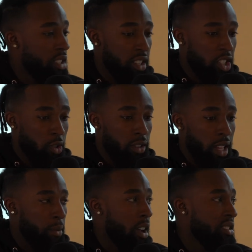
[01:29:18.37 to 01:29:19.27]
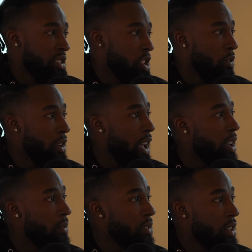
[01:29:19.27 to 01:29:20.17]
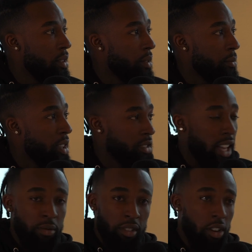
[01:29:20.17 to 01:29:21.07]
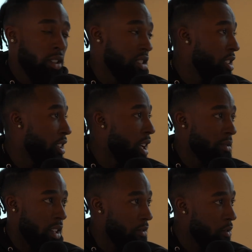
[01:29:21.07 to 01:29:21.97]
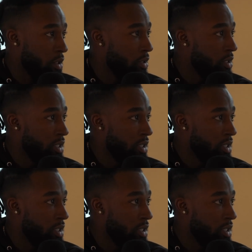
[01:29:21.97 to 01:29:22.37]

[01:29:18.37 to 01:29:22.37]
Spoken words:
Just enjoying that process of doing that, because that's when all the shit comes out for you.